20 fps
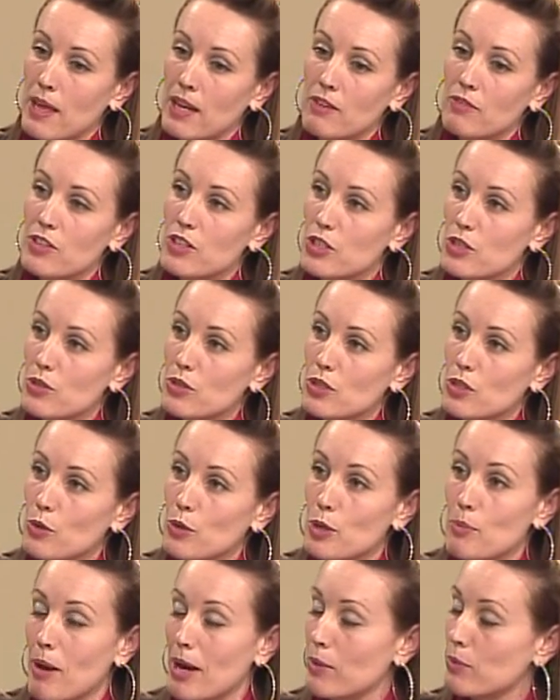And if you do
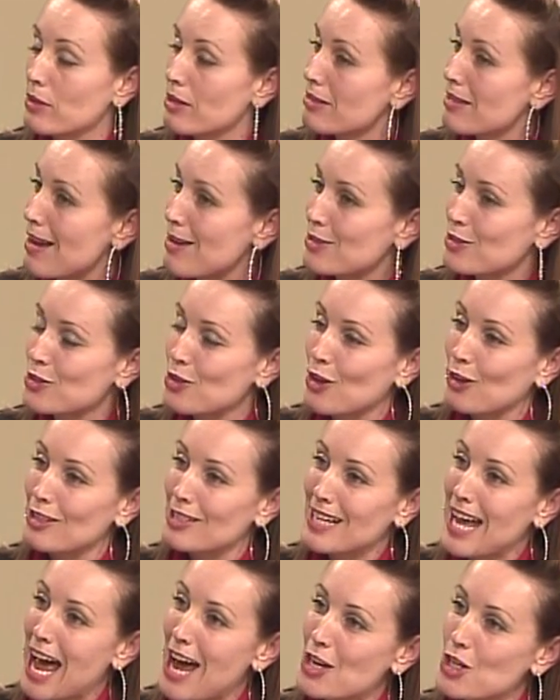so, you might win
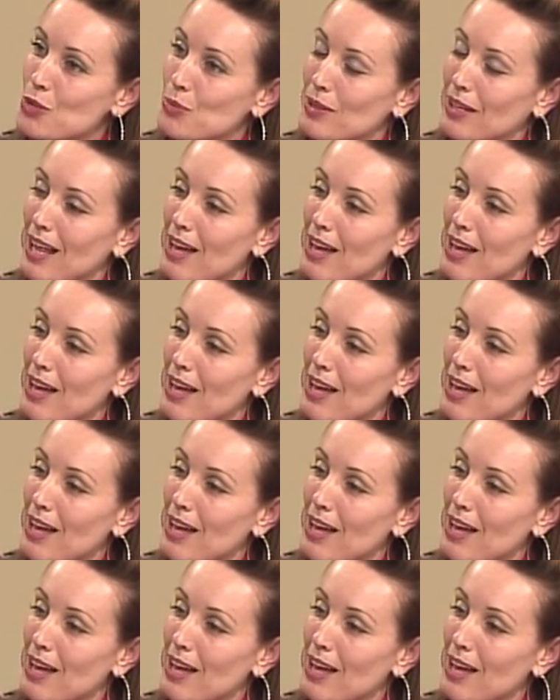$1,000 cash.